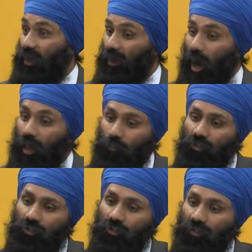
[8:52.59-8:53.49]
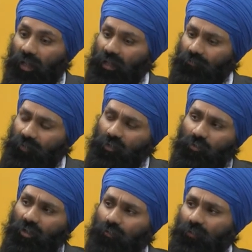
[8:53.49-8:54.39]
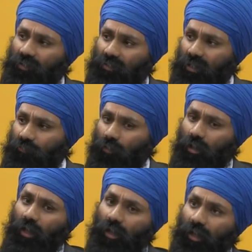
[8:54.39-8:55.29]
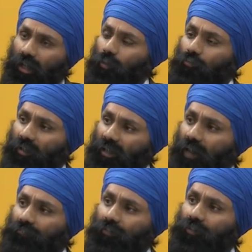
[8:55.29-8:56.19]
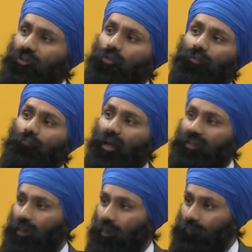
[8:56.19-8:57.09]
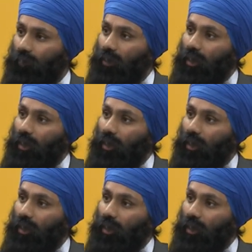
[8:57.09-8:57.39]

Like, I always knew that if this was going to be successful, it would really have nothing to do with myself.